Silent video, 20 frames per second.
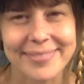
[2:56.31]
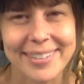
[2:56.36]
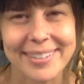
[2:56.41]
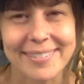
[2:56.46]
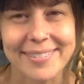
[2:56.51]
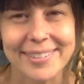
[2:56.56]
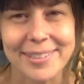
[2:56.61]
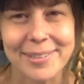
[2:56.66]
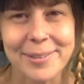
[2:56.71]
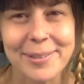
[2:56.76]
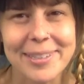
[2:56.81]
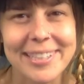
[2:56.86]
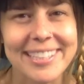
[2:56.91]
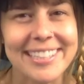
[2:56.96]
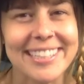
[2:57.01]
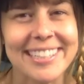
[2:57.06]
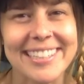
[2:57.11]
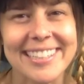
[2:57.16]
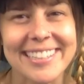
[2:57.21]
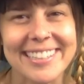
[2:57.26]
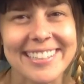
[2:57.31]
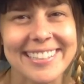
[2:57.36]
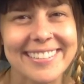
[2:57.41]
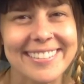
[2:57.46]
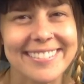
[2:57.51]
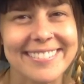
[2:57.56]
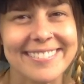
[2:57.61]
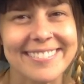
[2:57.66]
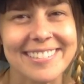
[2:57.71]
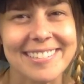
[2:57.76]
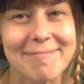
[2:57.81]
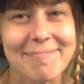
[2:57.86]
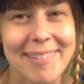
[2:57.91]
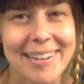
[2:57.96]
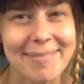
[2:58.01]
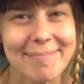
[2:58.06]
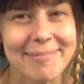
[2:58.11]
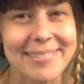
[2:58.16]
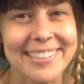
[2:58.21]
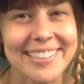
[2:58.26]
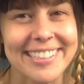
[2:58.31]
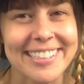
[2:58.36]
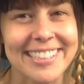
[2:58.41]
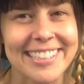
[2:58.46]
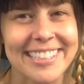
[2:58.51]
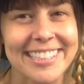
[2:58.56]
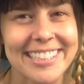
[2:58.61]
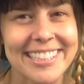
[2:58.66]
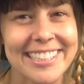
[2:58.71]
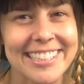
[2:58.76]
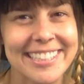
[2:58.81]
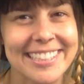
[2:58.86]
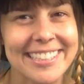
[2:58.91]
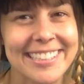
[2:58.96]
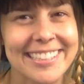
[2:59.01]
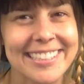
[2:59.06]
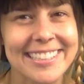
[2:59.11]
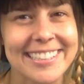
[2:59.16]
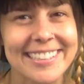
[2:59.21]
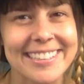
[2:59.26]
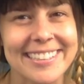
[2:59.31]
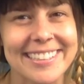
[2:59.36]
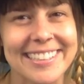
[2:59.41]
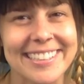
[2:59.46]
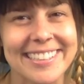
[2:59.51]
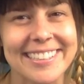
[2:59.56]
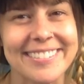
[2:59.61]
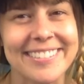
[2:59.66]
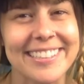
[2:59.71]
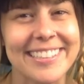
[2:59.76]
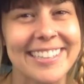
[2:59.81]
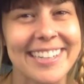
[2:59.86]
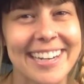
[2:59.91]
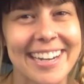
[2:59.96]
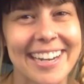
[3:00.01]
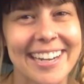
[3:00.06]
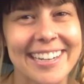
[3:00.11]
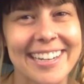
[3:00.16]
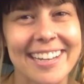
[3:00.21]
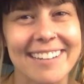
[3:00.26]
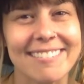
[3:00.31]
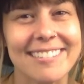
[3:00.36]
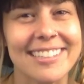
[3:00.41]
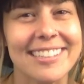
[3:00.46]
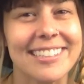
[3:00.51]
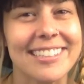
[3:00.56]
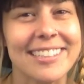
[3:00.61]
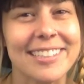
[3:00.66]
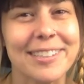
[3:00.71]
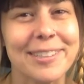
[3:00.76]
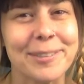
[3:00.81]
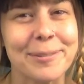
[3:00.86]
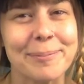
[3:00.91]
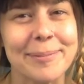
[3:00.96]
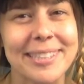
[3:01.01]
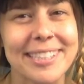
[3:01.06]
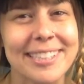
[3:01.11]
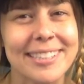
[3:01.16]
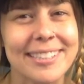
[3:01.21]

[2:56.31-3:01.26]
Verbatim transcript: If you can remember that you are God having a human